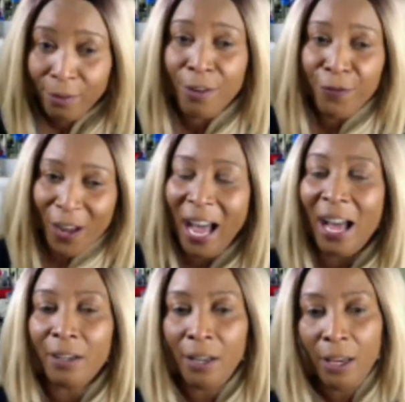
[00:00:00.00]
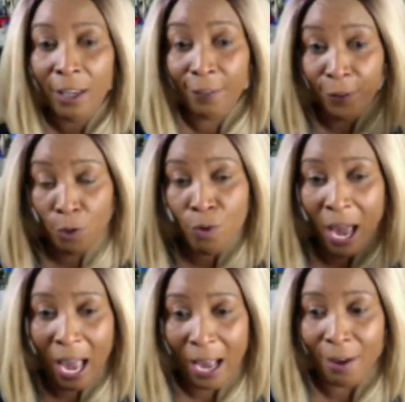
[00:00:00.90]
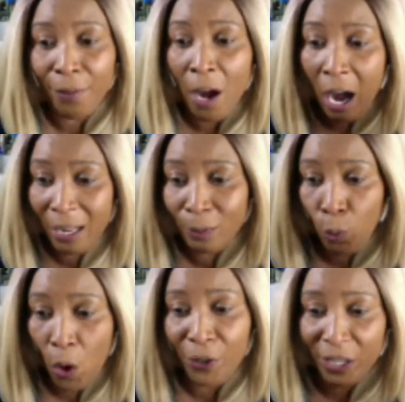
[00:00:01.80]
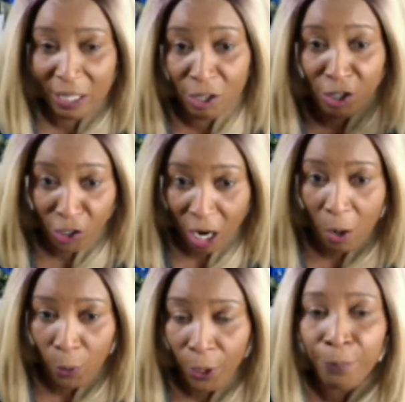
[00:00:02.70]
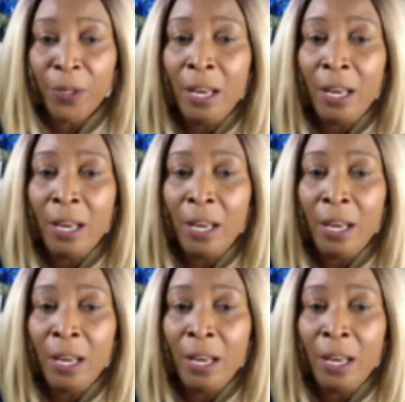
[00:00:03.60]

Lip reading: of fact, if you have hot water in your shower,